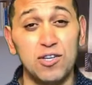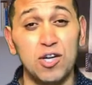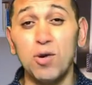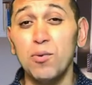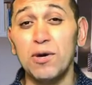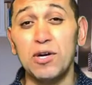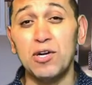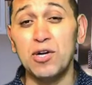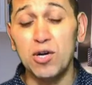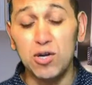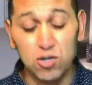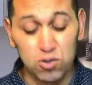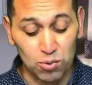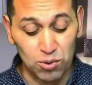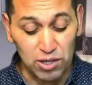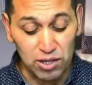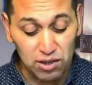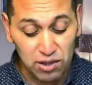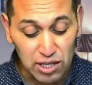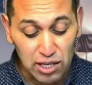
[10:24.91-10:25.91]
No one knows
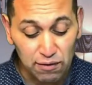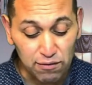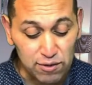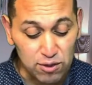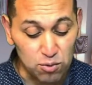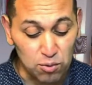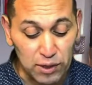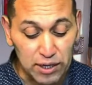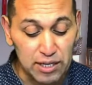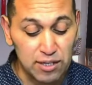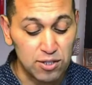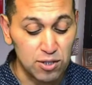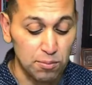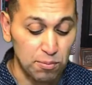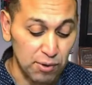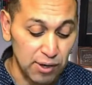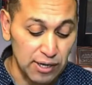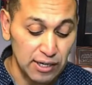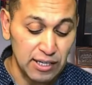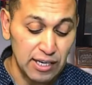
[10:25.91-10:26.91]
when a thief is ready to
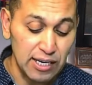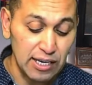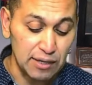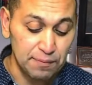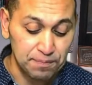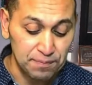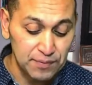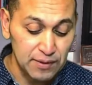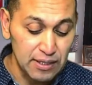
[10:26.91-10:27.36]
break in.